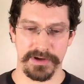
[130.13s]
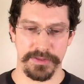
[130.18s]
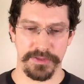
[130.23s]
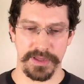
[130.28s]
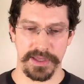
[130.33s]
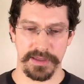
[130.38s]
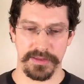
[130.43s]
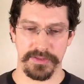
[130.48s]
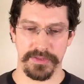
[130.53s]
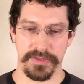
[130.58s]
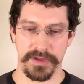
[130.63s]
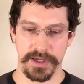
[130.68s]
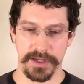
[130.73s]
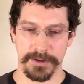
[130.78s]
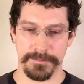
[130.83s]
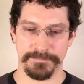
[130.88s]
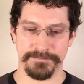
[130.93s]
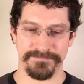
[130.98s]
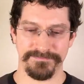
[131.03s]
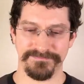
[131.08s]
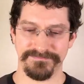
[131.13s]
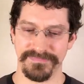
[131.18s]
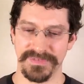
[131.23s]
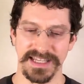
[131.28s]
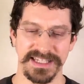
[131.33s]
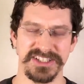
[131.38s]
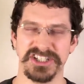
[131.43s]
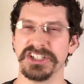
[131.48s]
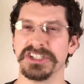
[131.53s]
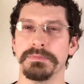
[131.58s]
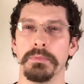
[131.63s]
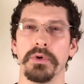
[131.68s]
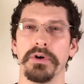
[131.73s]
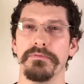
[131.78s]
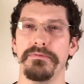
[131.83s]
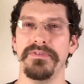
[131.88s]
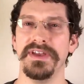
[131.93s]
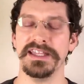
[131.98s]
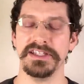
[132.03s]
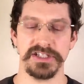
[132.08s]
I think it's just
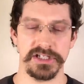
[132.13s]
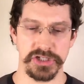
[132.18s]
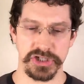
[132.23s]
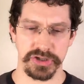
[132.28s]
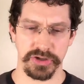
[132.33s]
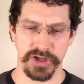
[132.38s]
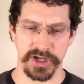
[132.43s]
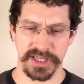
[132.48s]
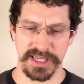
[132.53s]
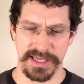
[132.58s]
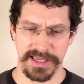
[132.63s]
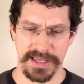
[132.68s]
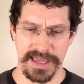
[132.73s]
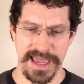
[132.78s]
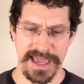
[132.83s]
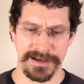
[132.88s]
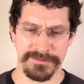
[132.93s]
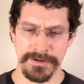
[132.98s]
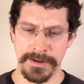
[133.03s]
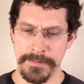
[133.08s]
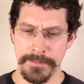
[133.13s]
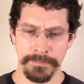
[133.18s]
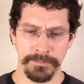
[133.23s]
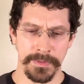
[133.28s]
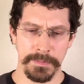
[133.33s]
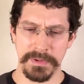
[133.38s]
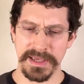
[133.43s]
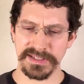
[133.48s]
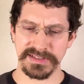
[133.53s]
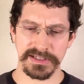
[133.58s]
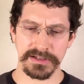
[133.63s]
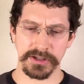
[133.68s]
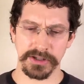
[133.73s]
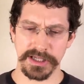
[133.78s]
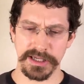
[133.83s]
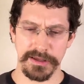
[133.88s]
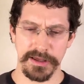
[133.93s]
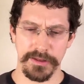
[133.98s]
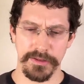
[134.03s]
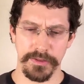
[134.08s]
more vintage-looking, and
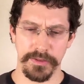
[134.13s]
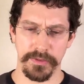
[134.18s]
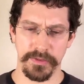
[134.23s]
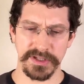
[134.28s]
basically,